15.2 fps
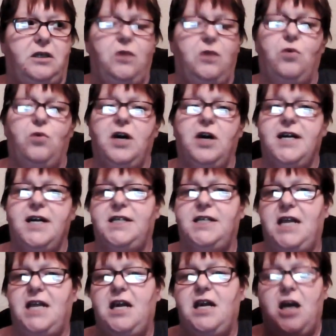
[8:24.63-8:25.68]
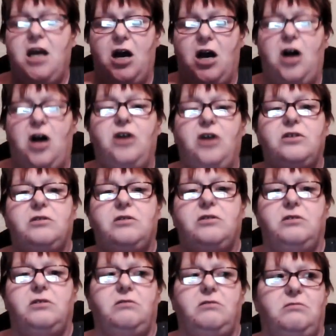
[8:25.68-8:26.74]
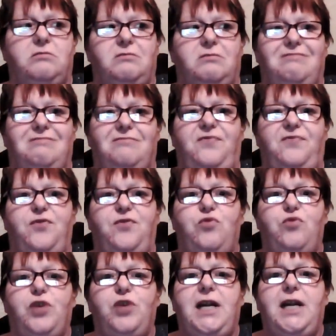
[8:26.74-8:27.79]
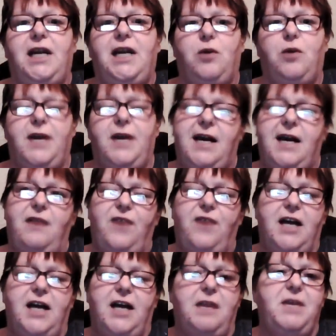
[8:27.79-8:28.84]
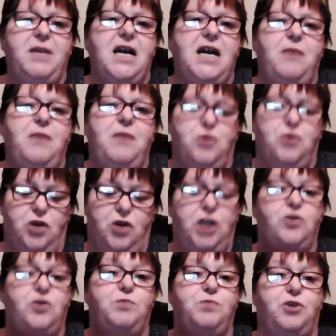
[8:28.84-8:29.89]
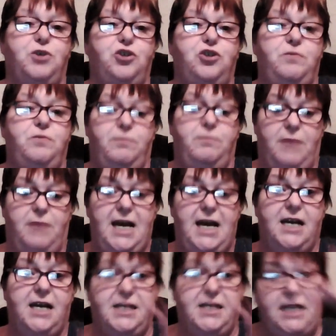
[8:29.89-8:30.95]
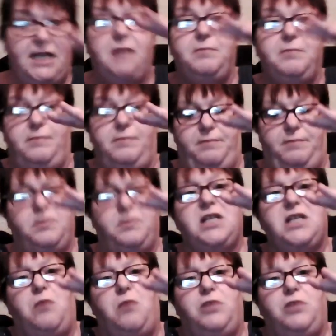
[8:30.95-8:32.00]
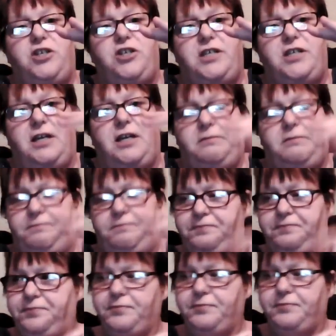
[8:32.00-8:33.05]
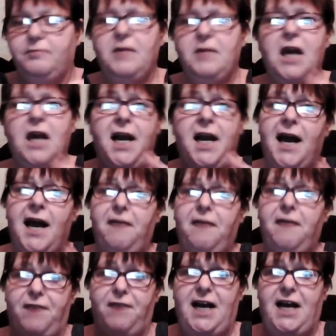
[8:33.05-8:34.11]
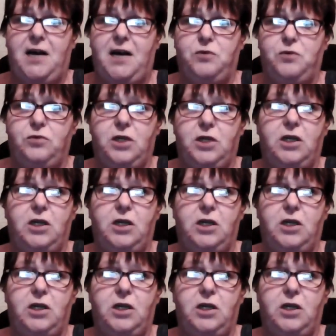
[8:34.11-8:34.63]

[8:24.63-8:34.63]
what can I say, aren't for runny liquid, I find. I mean, I bought a loose bottom, like a deep sandwich tin, and I found,